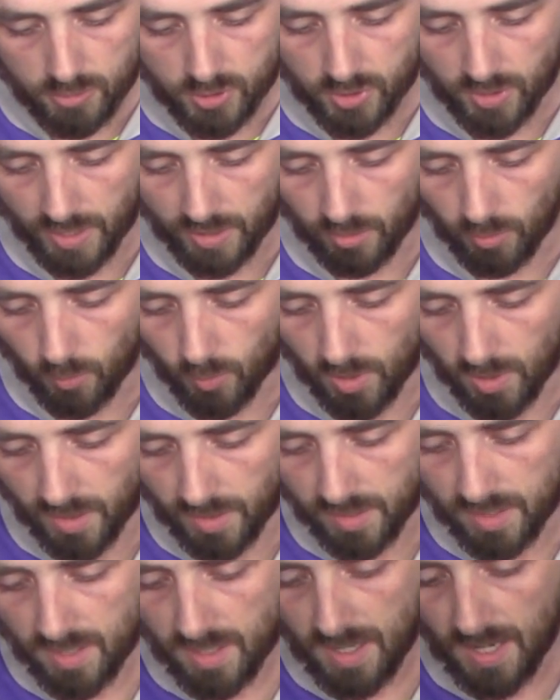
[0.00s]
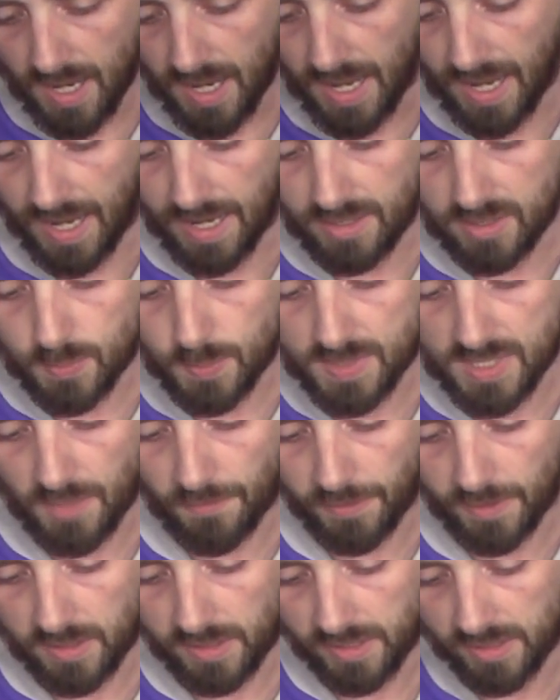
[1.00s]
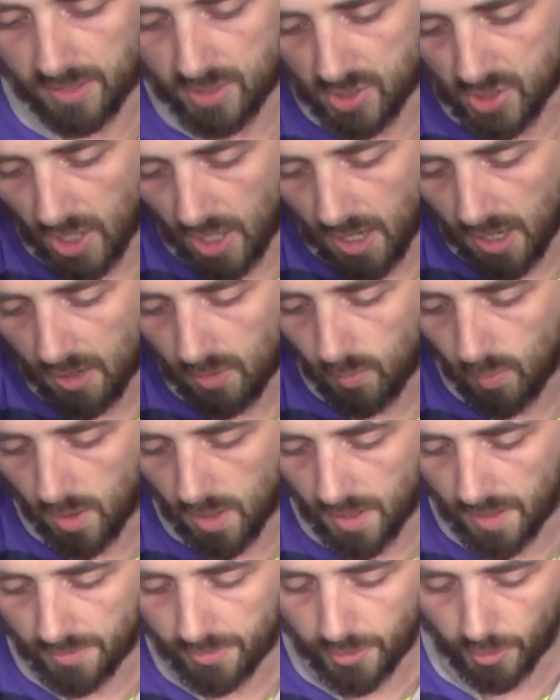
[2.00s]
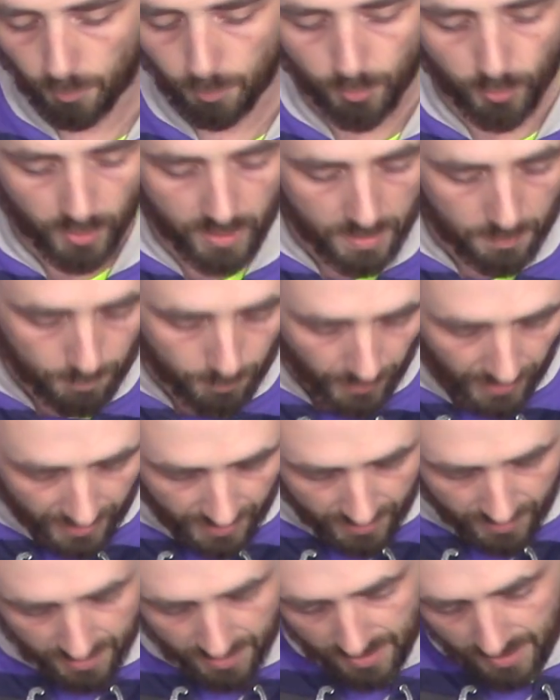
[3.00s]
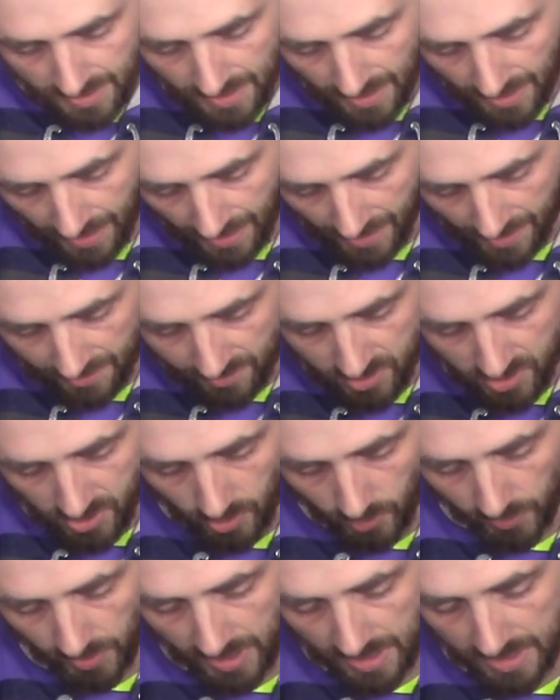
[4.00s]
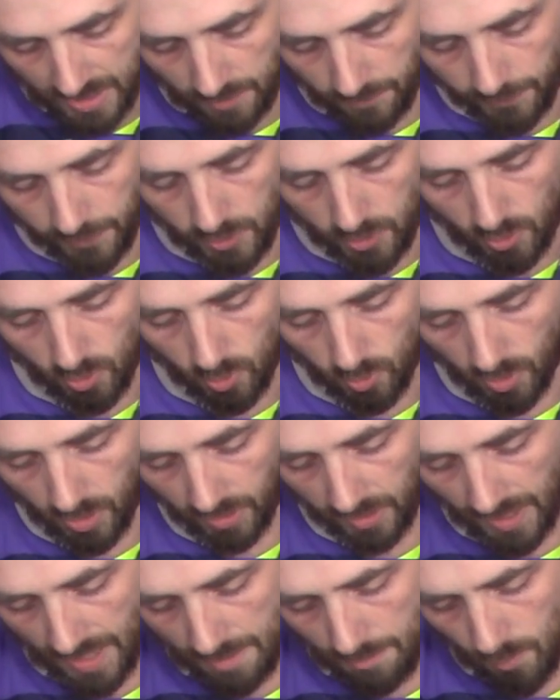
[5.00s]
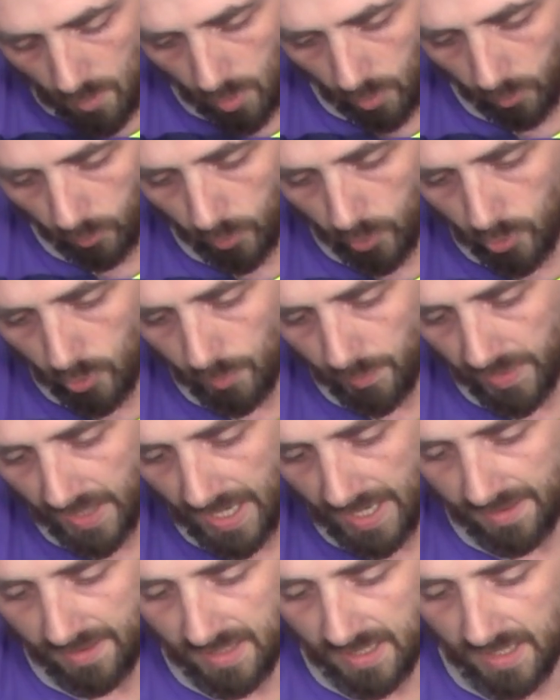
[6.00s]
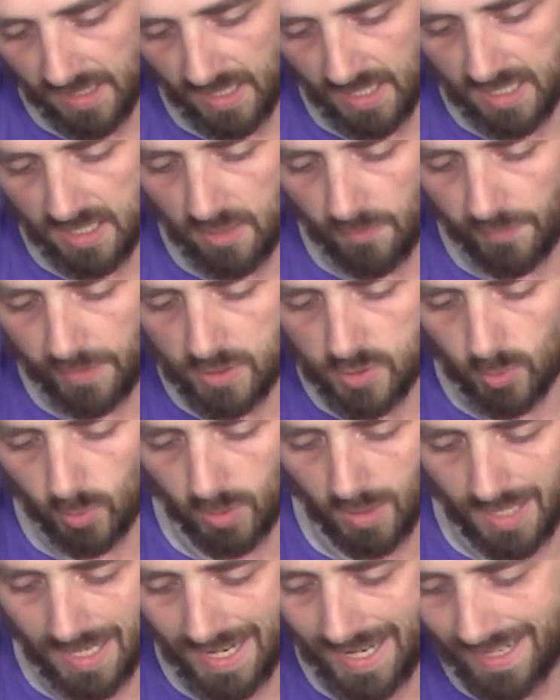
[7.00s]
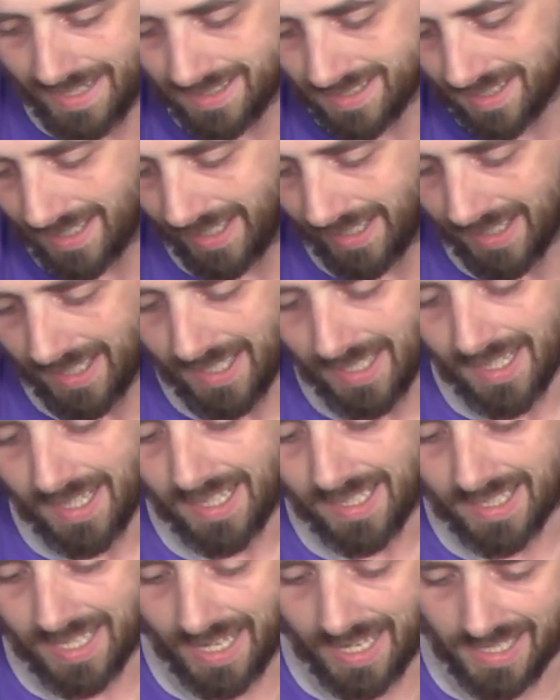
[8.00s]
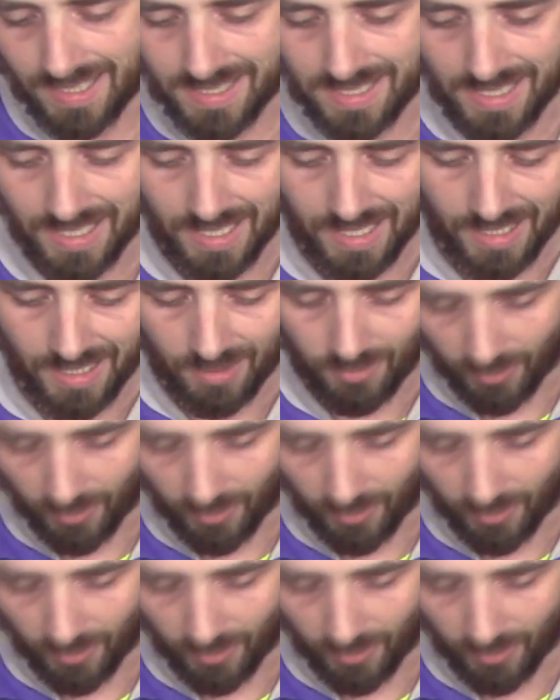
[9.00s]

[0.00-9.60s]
Shredder one and specifically the Zog one, they're pretty big, and so they give you a lot more room than the individualized like Casey,